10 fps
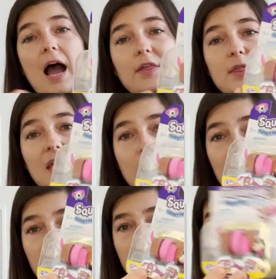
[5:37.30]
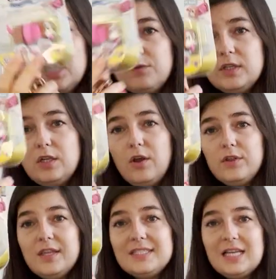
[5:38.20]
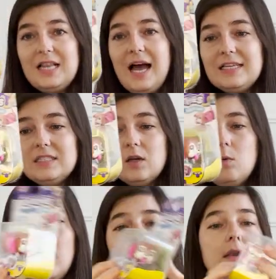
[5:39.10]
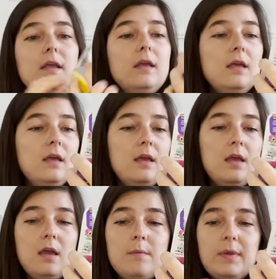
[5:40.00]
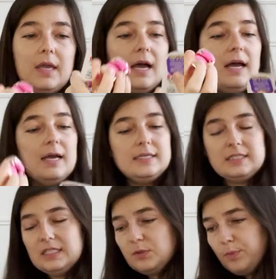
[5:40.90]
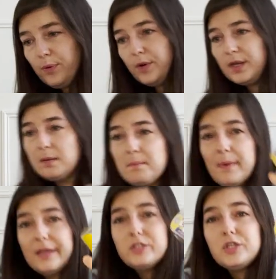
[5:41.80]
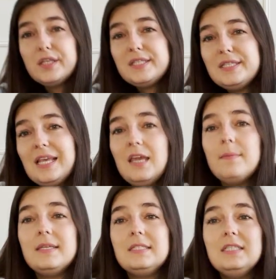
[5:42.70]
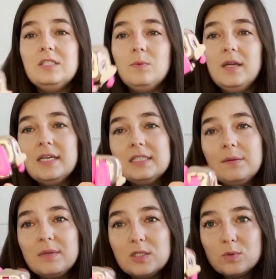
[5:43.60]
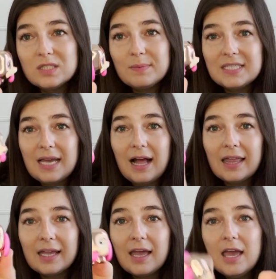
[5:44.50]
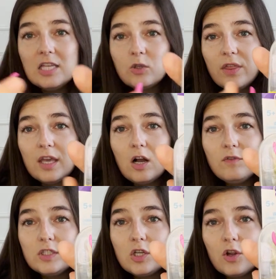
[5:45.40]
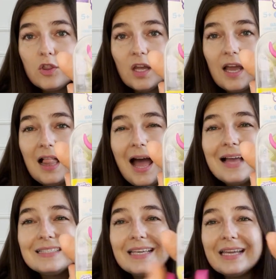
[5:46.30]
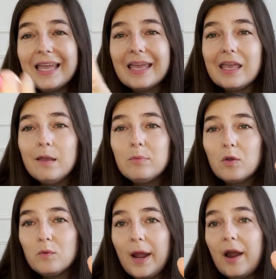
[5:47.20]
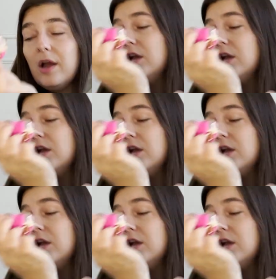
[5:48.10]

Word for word: I think I'm actually going to return this classic one because it's pretty much the same as this one, except this one's metallic. So I think I'll return the classic and keep the rare.